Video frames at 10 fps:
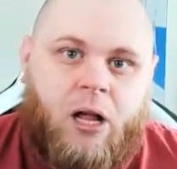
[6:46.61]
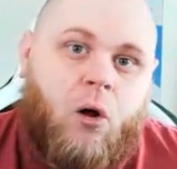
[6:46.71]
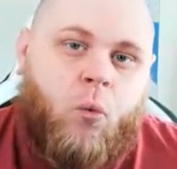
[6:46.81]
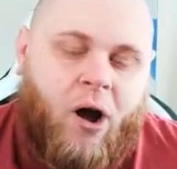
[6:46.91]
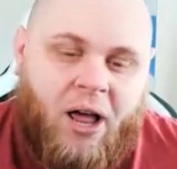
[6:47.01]

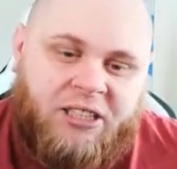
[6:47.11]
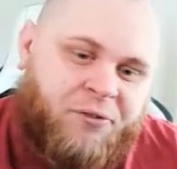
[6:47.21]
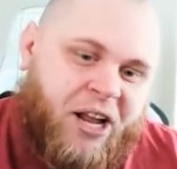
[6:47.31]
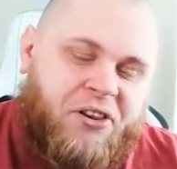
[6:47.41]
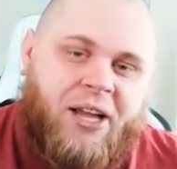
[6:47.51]
Whereas if it's
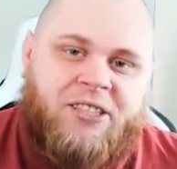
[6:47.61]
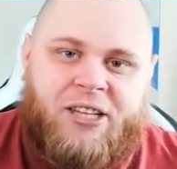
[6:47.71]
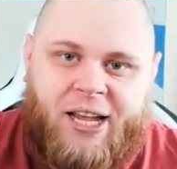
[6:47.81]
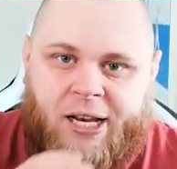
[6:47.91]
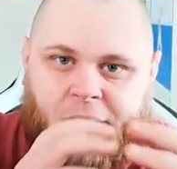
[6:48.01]
on
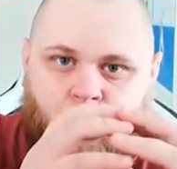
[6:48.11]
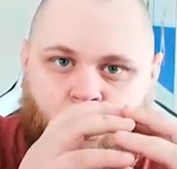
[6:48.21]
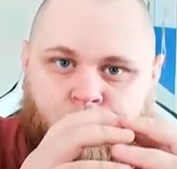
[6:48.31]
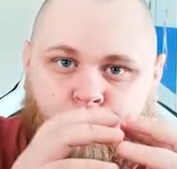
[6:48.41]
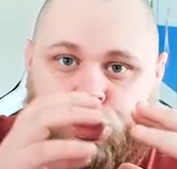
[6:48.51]
99, it'll go
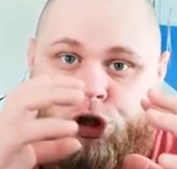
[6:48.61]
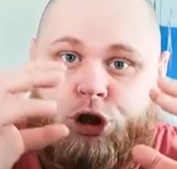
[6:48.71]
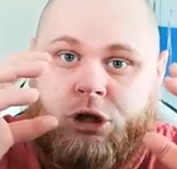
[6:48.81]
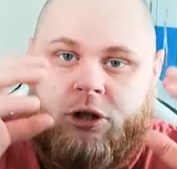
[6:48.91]
whoosh.